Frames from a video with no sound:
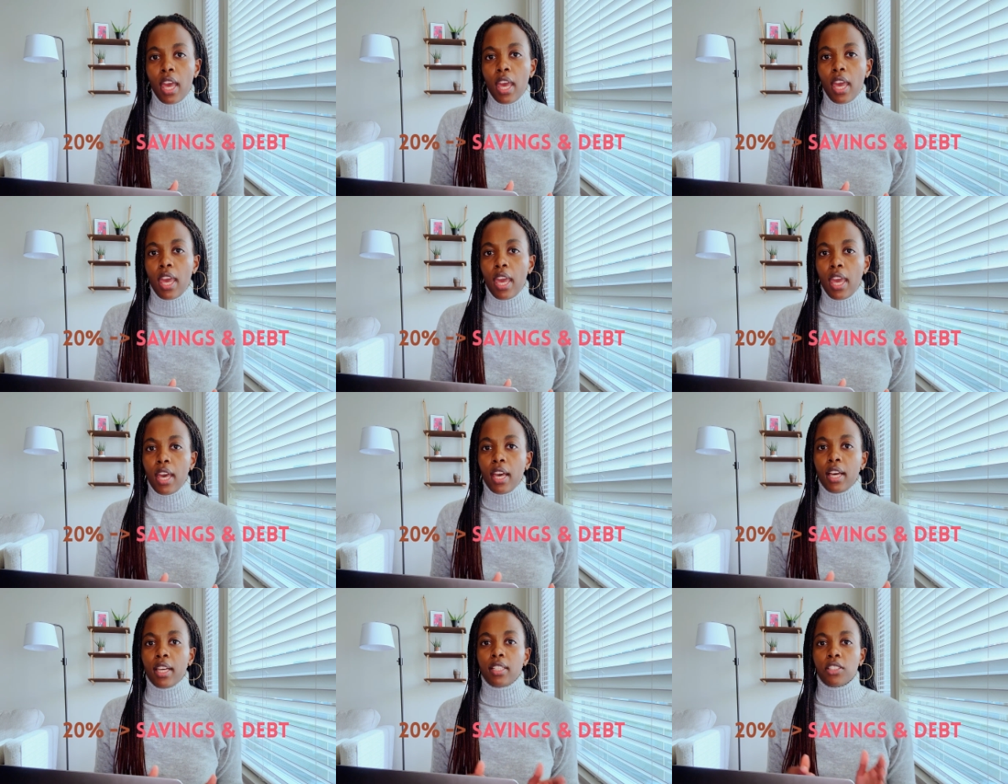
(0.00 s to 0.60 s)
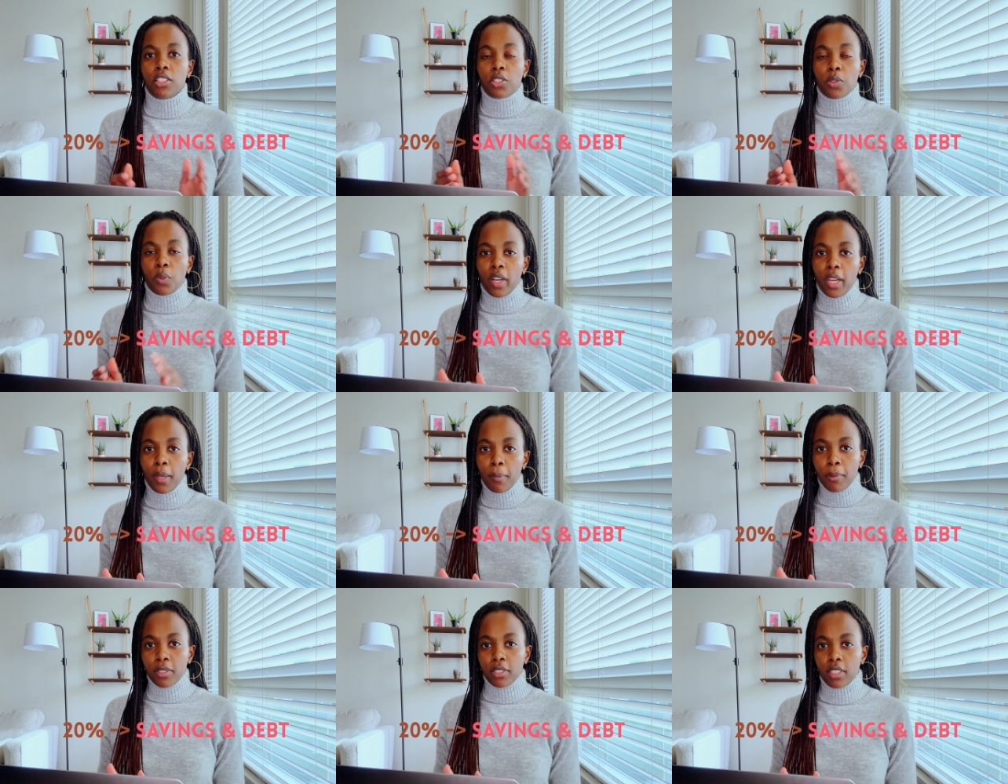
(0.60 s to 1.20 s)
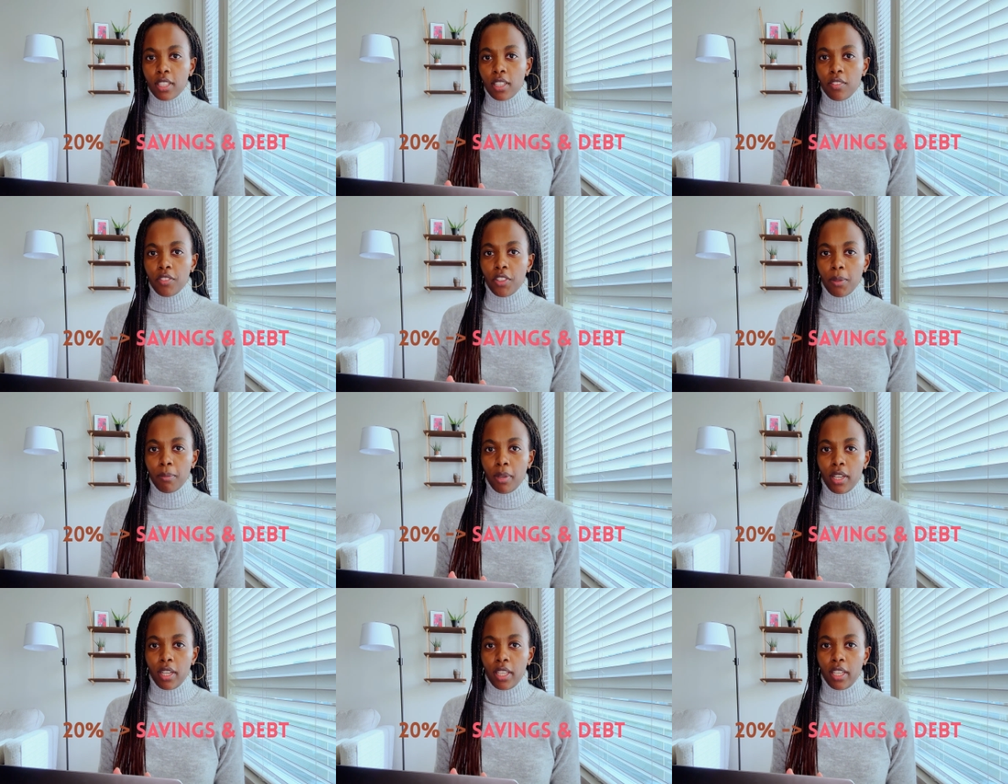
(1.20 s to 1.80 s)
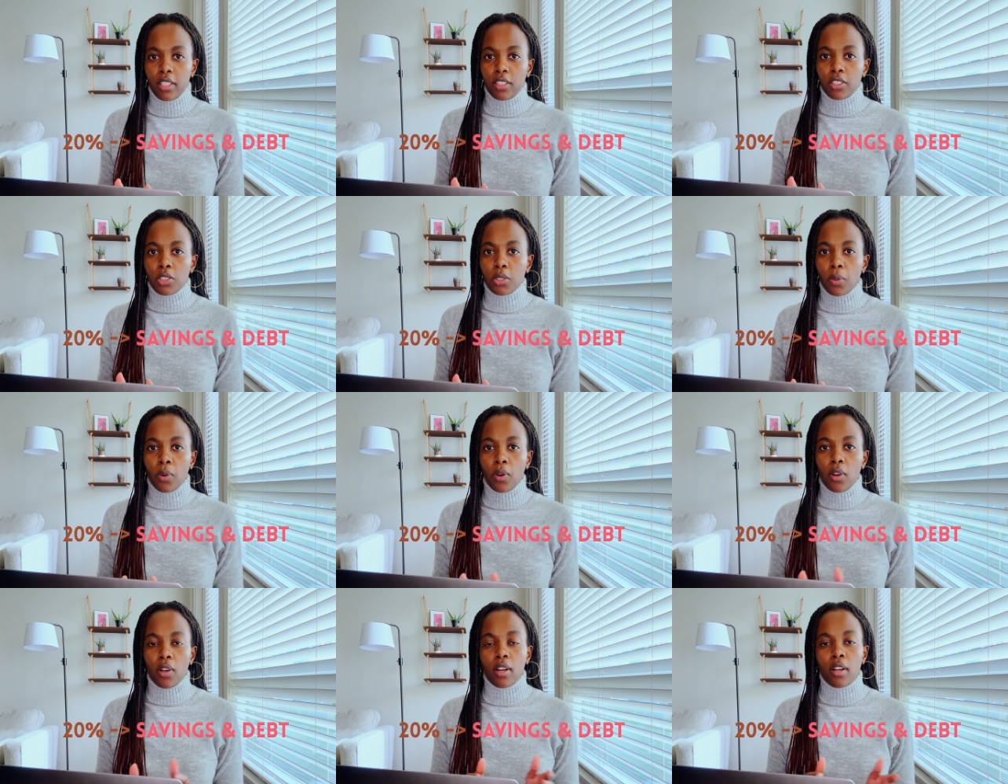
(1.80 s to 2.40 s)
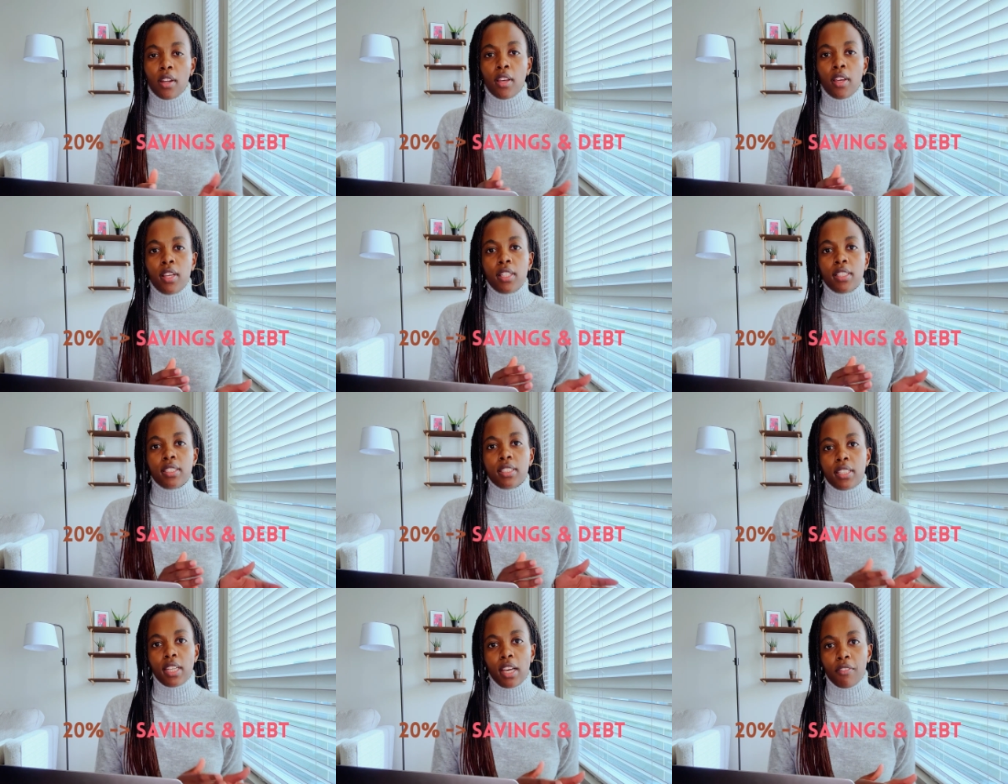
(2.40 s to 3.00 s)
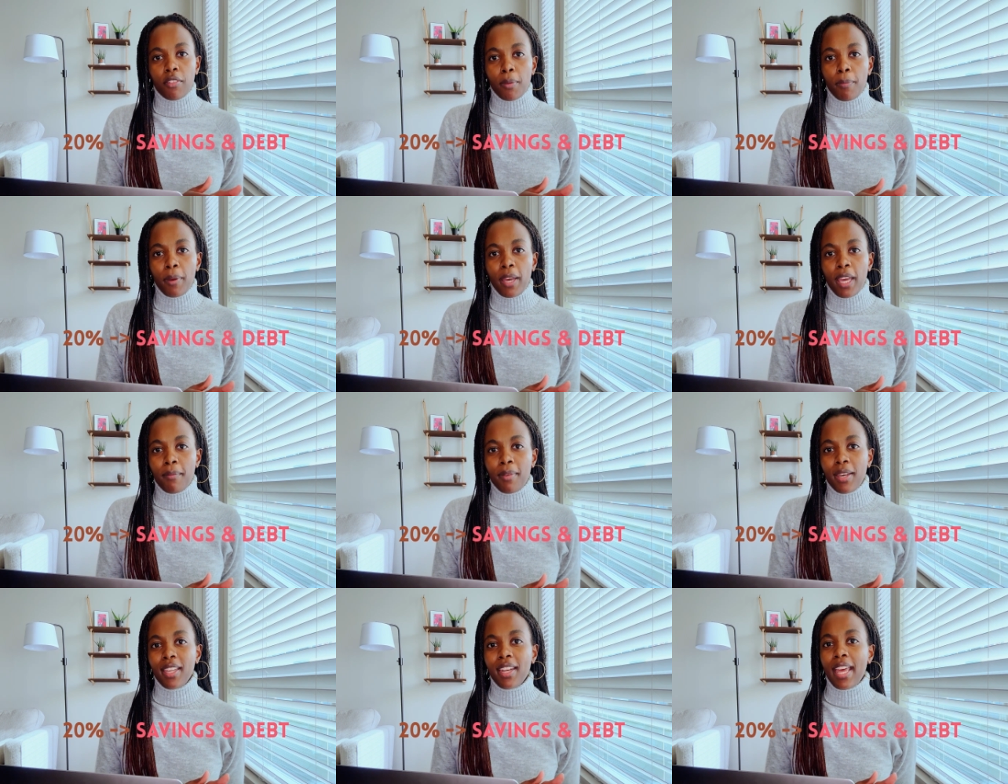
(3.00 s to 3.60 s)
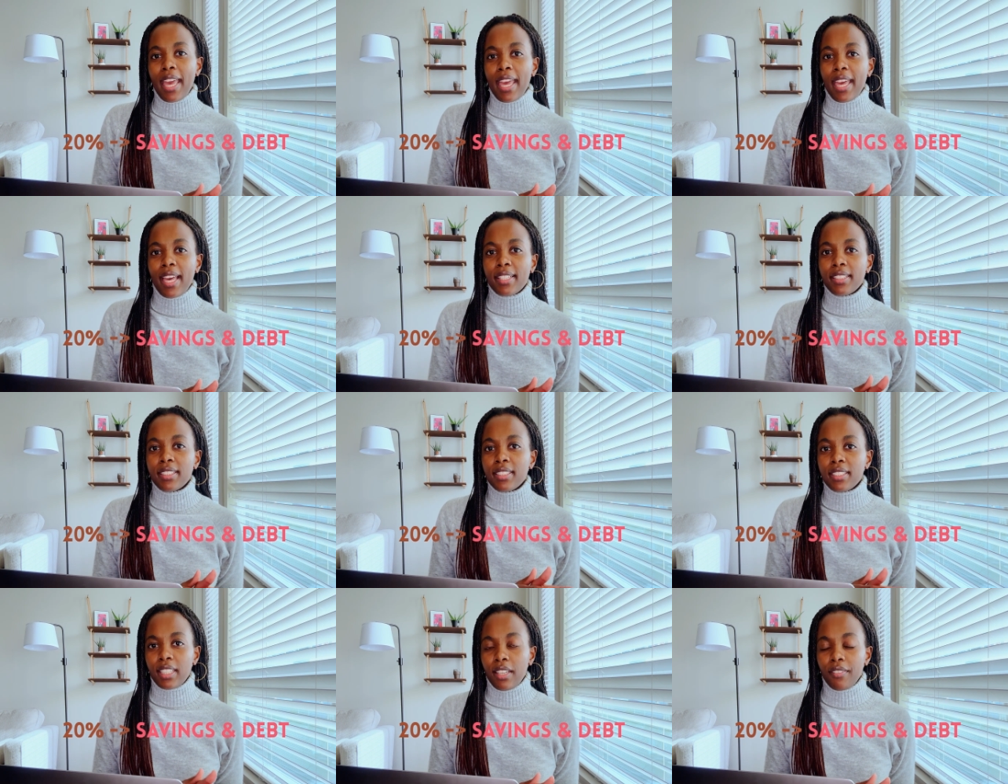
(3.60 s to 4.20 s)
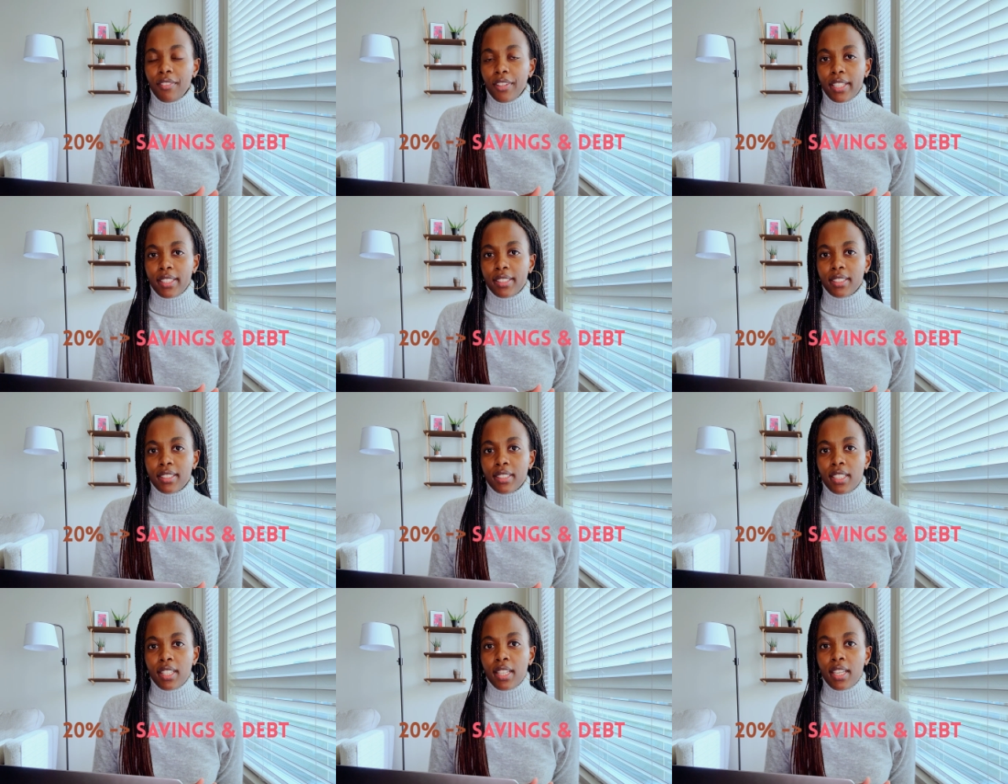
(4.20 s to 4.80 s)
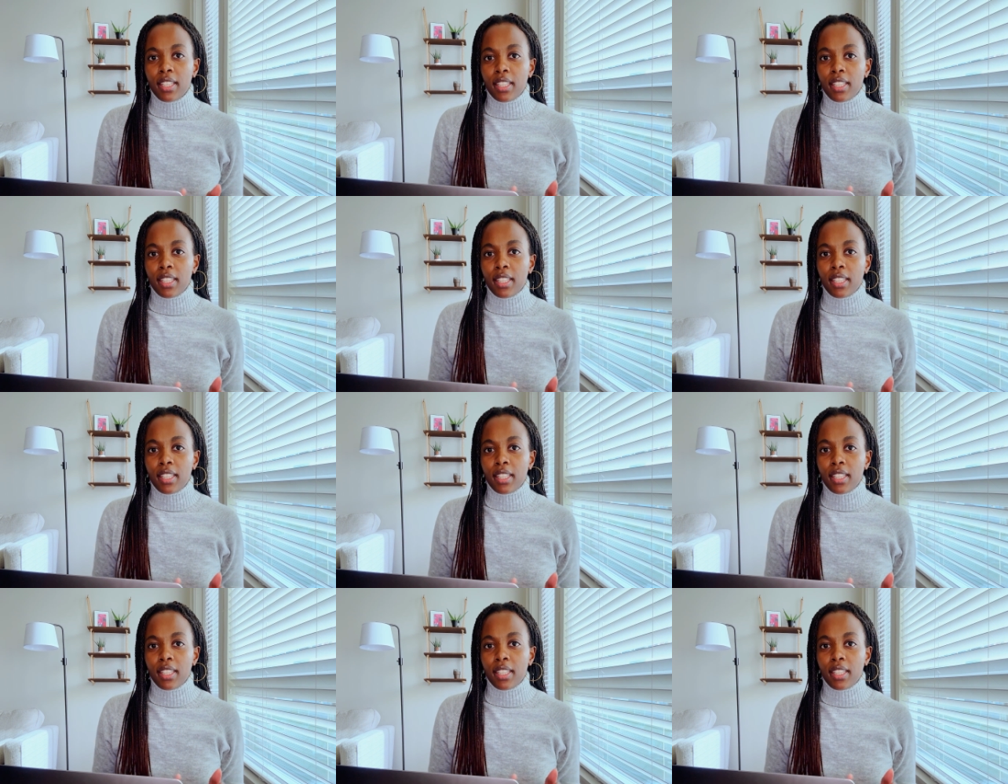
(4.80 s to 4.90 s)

and twenty percent of your money toward debt repayment and savings.